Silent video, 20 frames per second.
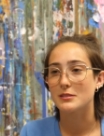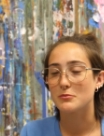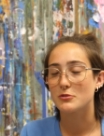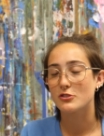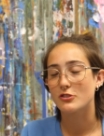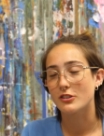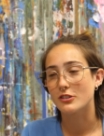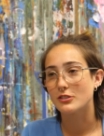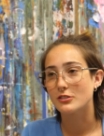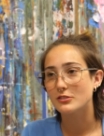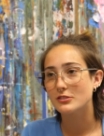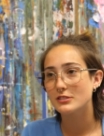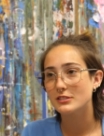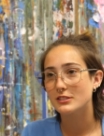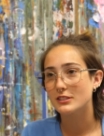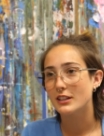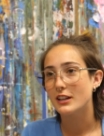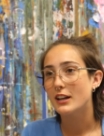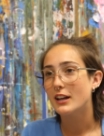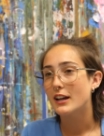some
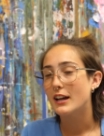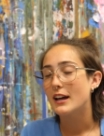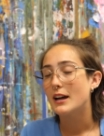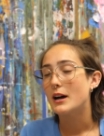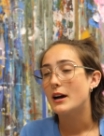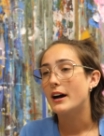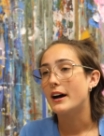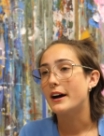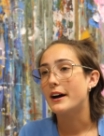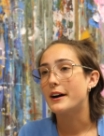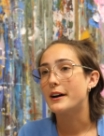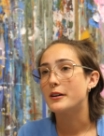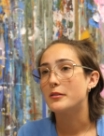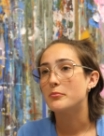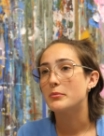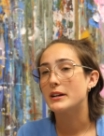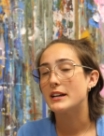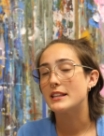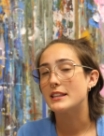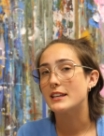struggles,
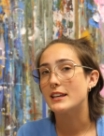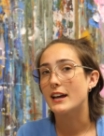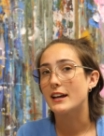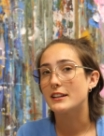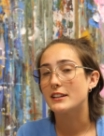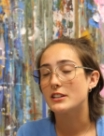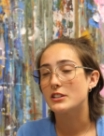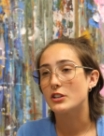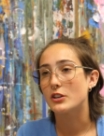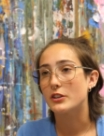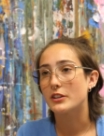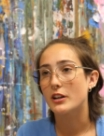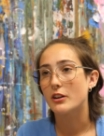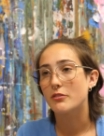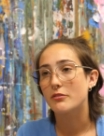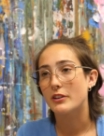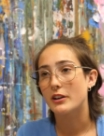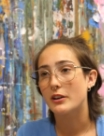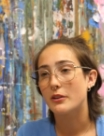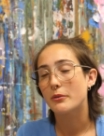um, but in the end it turned
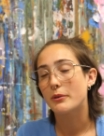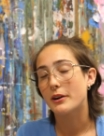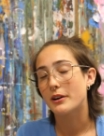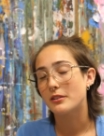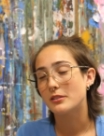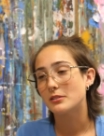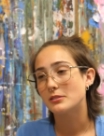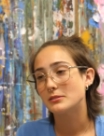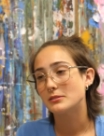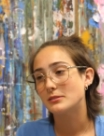out very well.